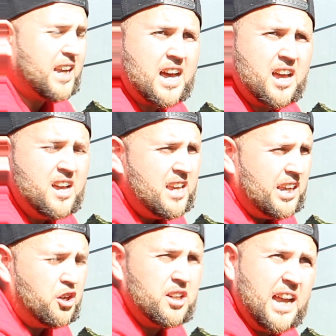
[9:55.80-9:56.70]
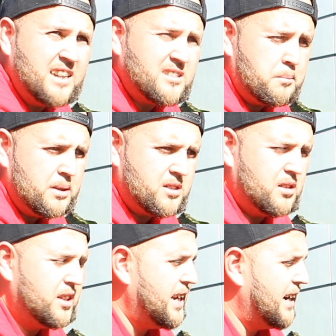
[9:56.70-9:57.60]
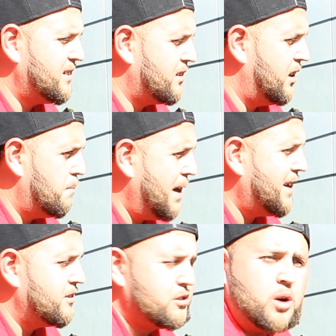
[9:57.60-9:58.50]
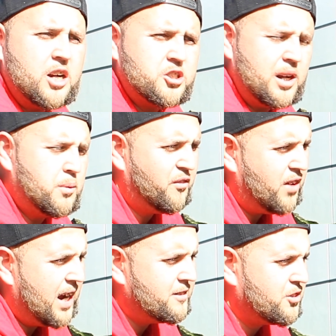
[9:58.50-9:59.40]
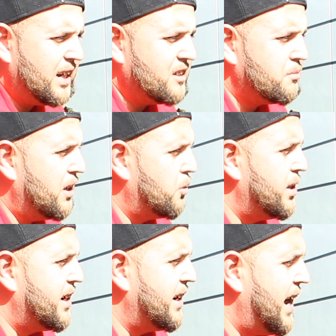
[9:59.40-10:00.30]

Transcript: that. It'll last up until the next maintenance wash that we find. So that's about a week and a